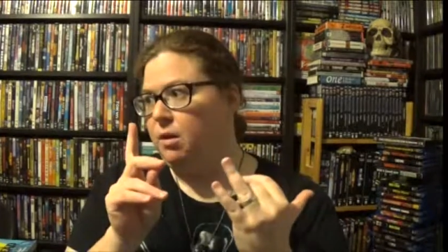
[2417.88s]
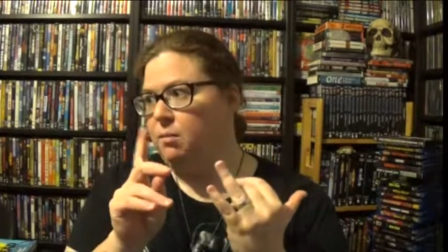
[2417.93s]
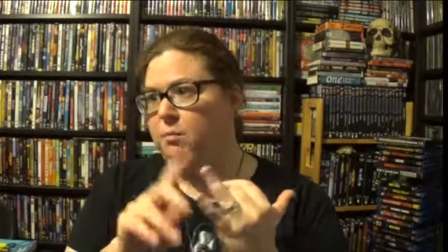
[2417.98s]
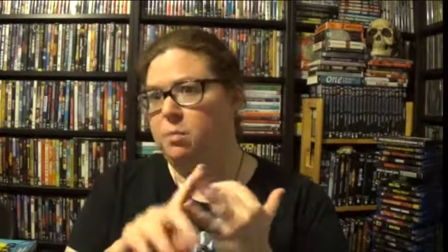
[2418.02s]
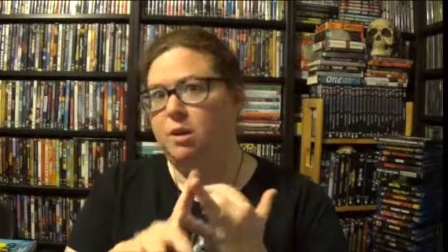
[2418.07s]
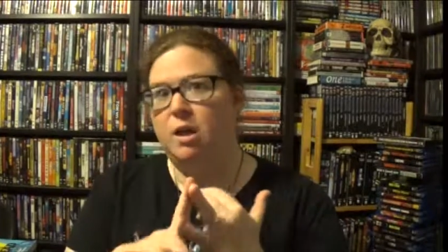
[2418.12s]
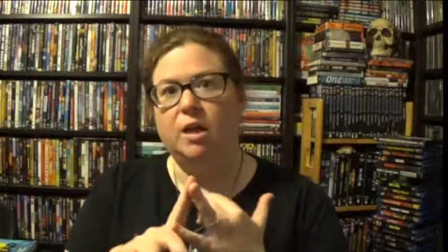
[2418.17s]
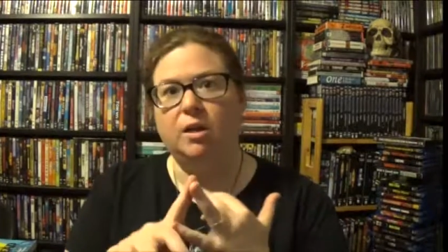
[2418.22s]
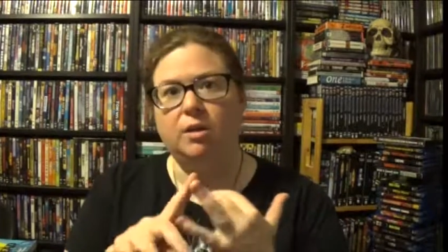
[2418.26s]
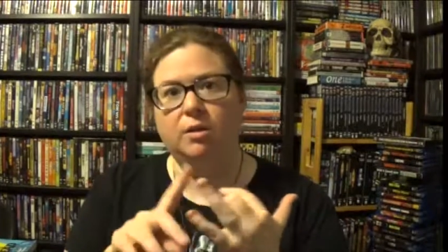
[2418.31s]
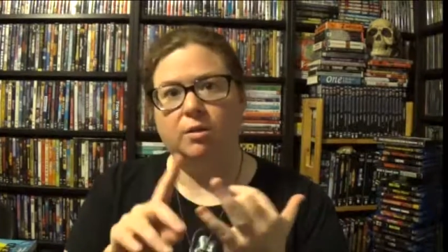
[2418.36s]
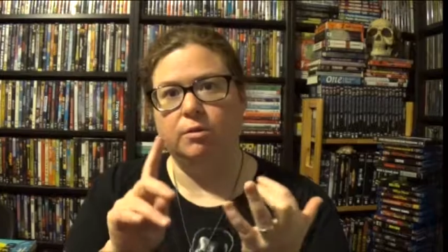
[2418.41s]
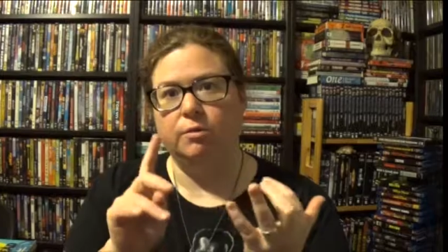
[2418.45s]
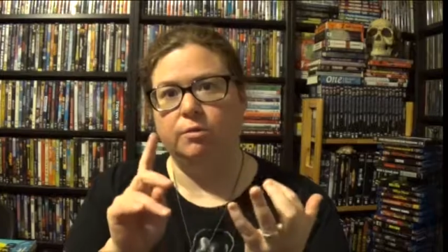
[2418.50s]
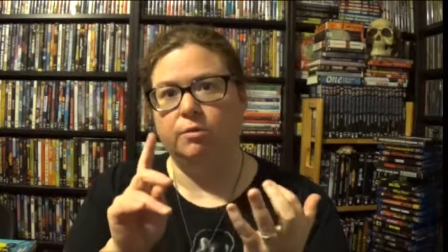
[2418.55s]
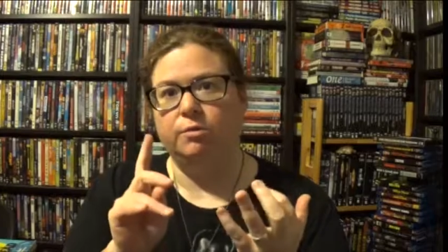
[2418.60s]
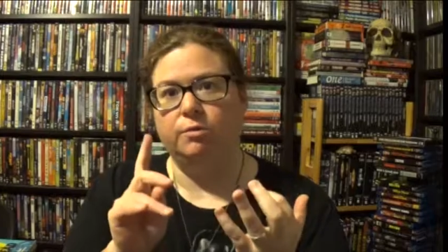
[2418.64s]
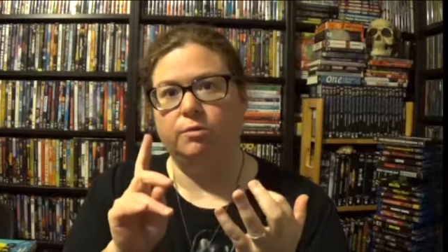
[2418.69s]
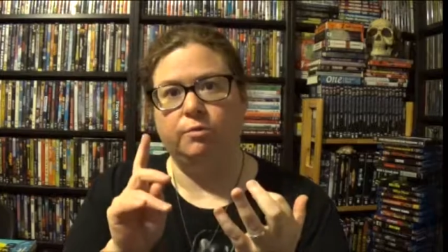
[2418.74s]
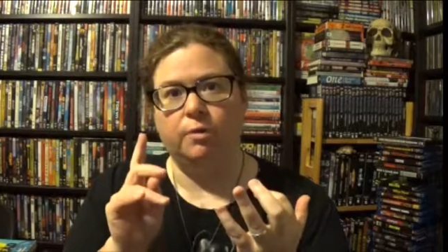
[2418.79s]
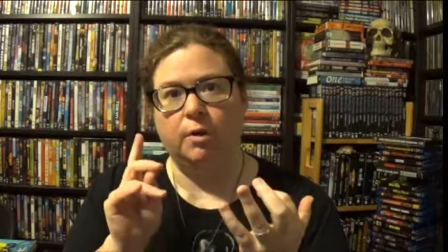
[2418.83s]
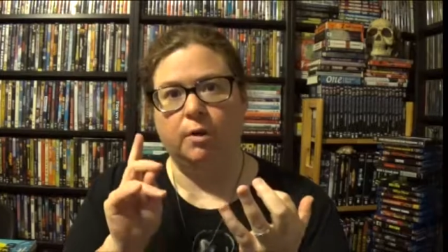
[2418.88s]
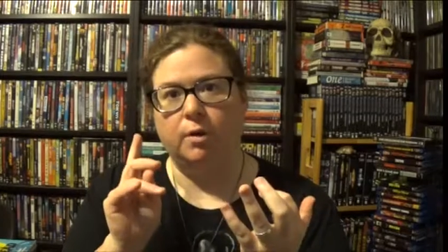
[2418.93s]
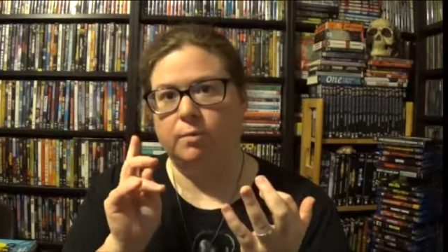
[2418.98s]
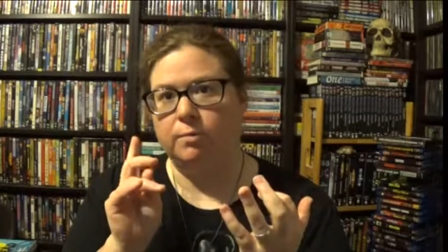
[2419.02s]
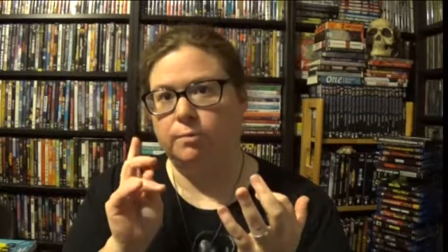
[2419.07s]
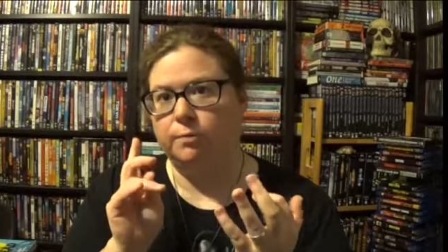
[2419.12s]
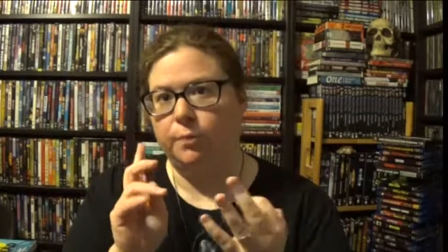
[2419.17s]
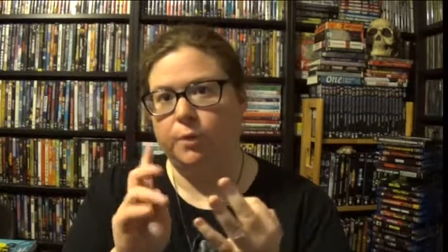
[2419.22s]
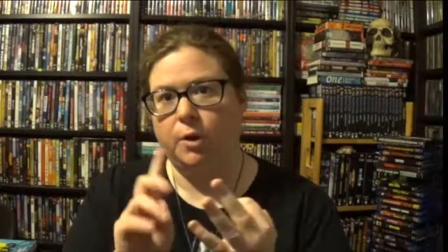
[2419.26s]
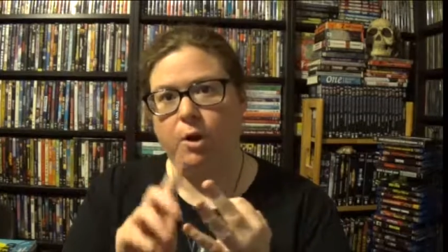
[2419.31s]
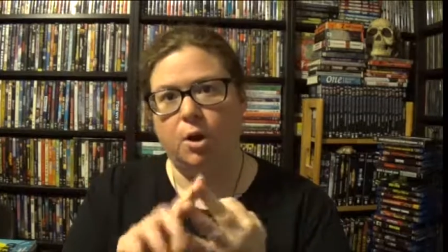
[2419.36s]
bloggers,
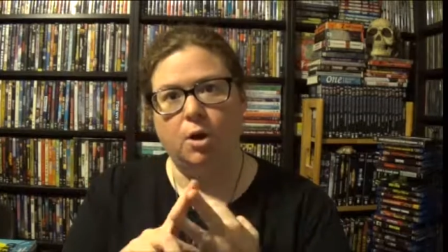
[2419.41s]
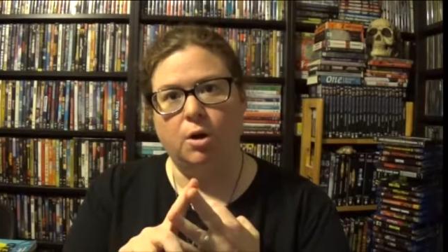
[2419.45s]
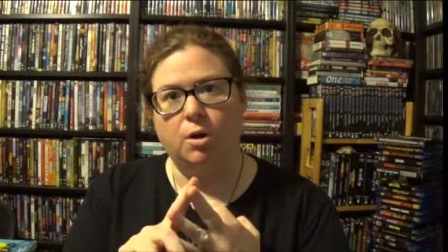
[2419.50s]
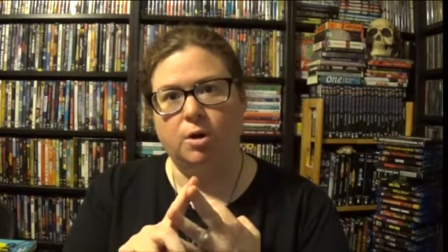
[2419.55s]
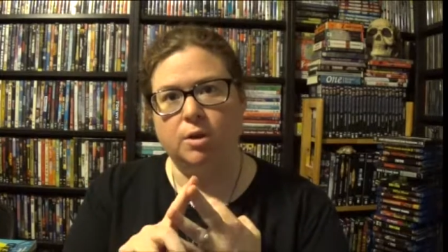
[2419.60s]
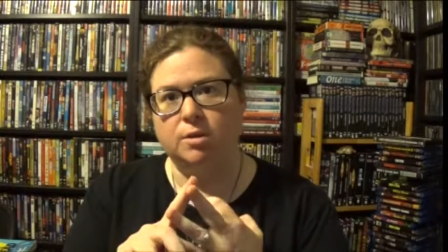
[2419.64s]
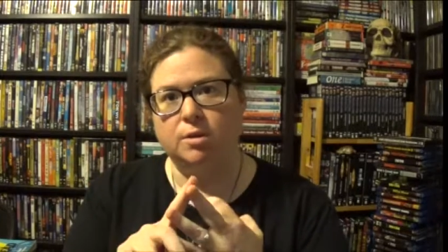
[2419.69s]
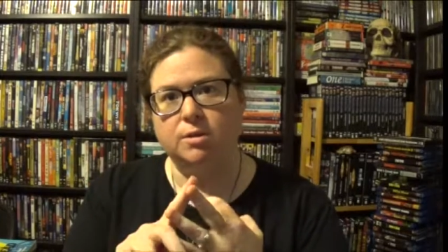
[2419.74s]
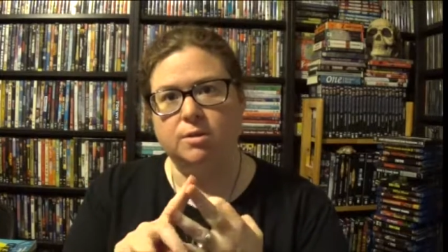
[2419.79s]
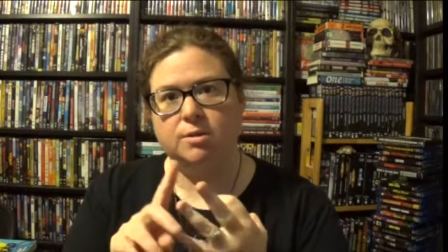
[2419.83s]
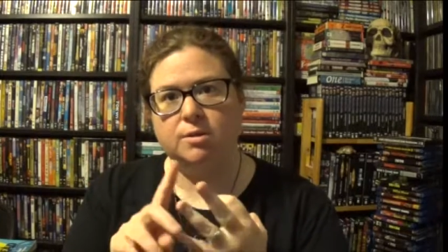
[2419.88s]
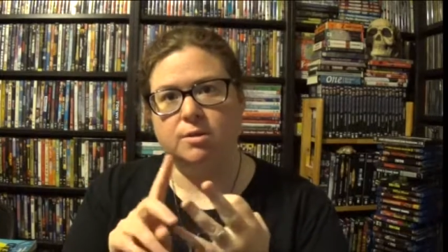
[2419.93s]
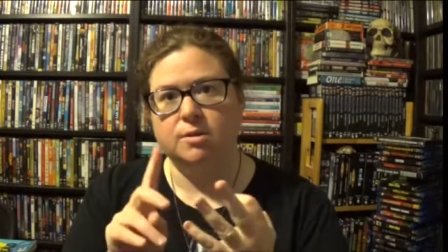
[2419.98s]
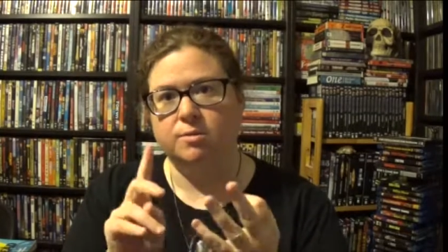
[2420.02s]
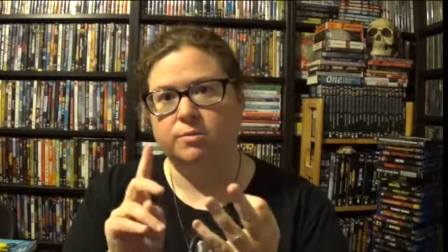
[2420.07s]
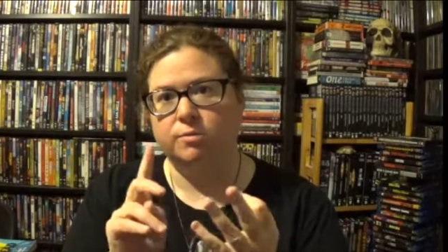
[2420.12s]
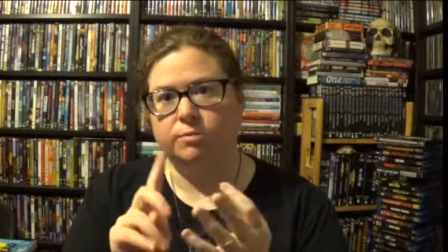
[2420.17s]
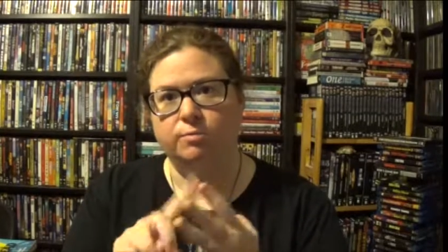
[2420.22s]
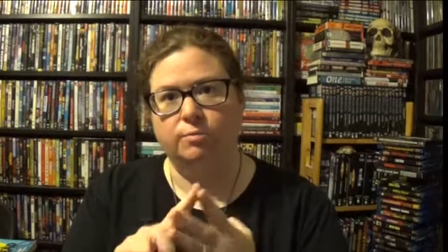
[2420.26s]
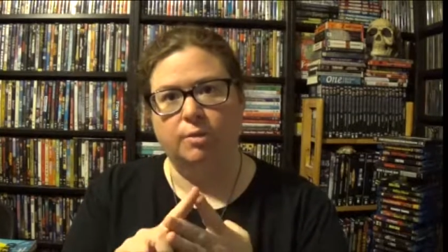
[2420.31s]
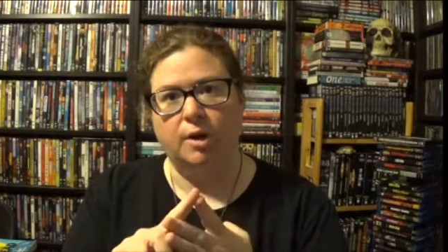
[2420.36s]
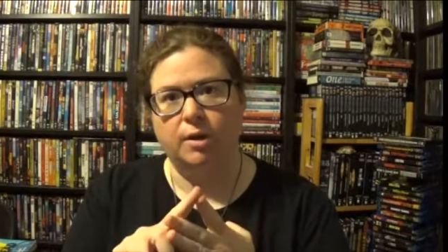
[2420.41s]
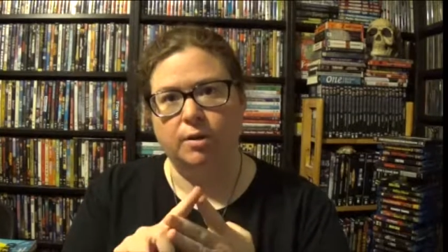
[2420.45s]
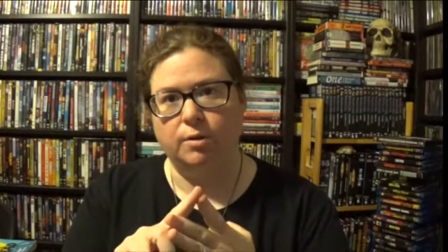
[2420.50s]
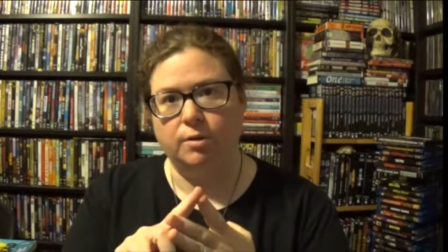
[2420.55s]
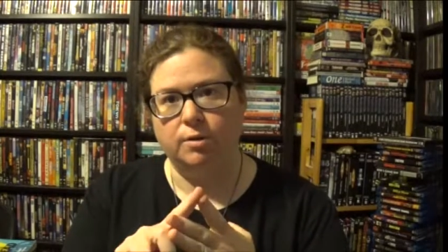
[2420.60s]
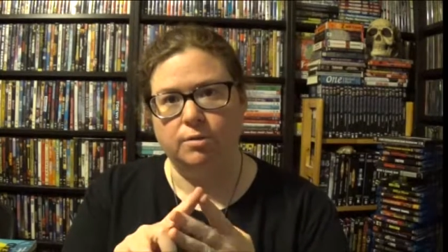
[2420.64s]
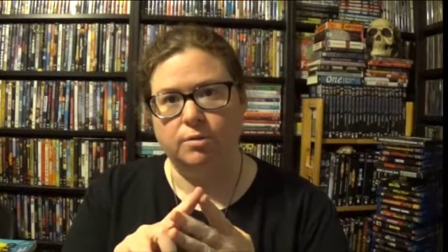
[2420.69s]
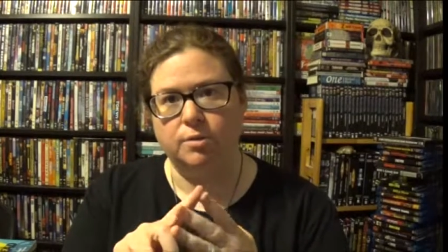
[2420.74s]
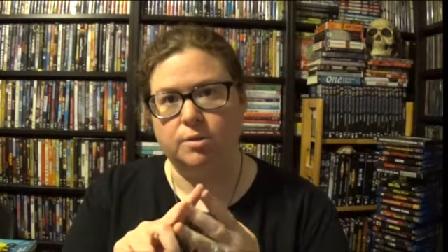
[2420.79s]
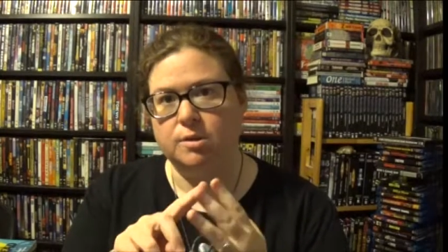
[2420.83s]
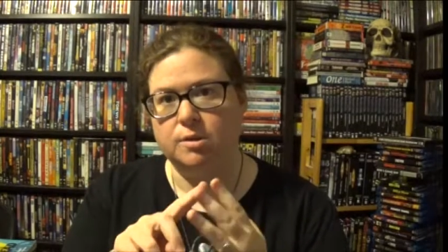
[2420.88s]
from artists,
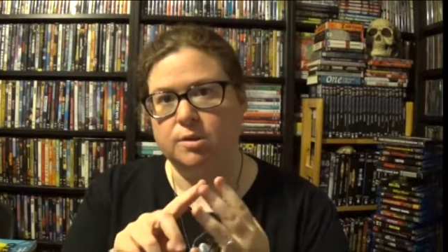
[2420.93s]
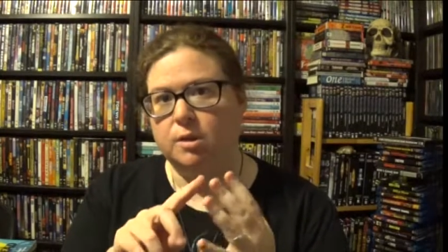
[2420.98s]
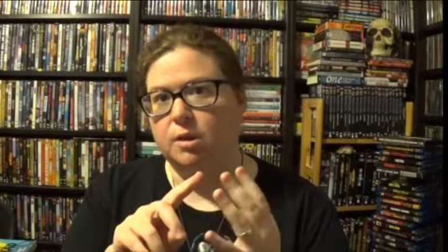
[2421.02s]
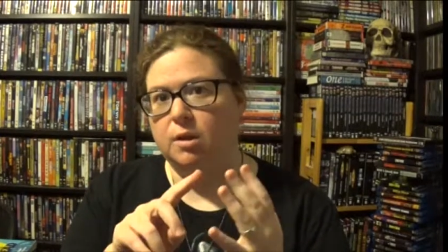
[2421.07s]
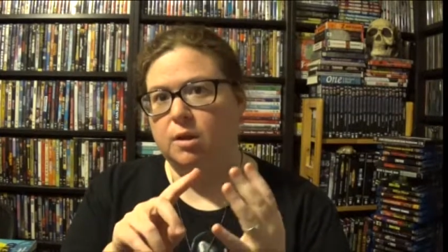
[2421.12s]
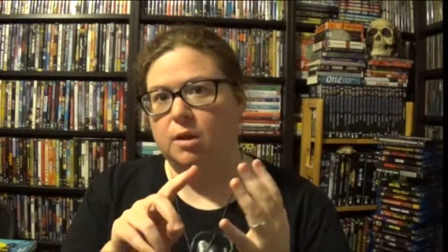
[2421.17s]
writers,